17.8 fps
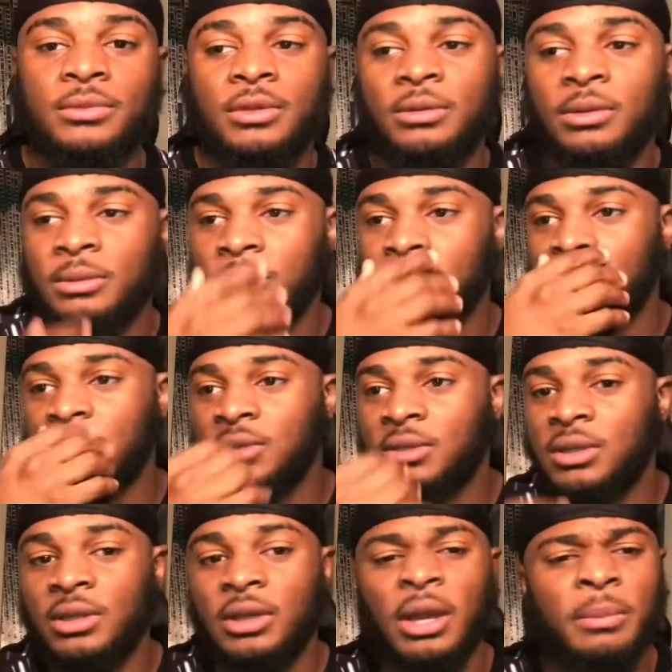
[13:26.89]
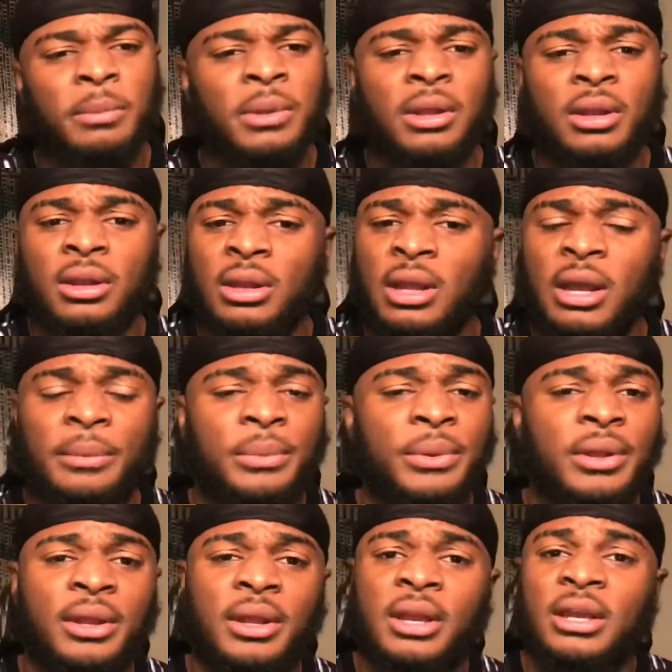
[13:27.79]
Well, I'm cursing again. I beat it.
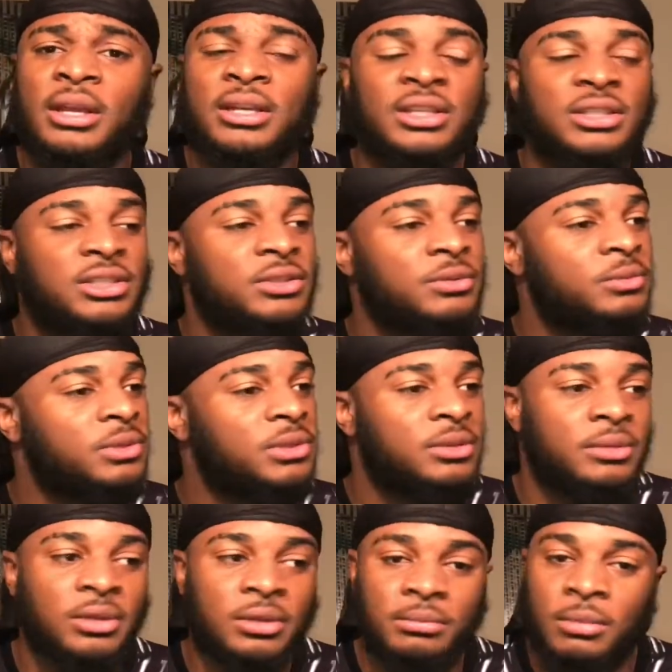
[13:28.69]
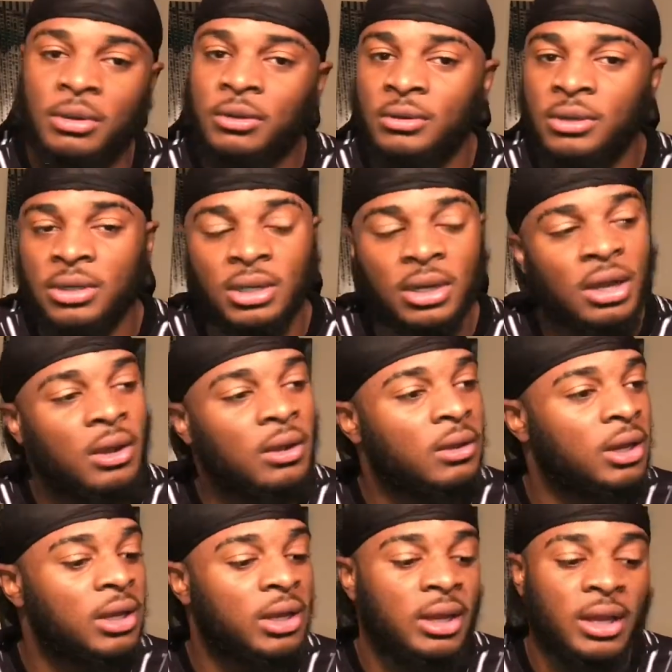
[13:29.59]
And she was moaning and
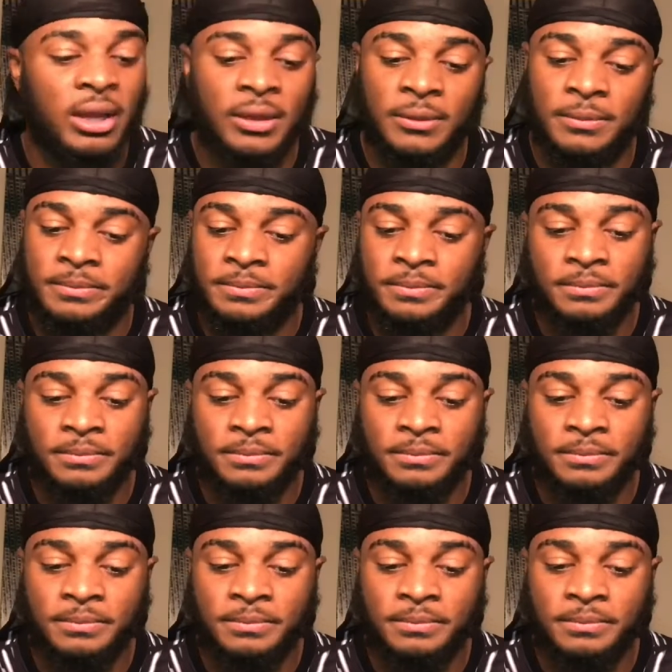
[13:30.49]
all that. Like,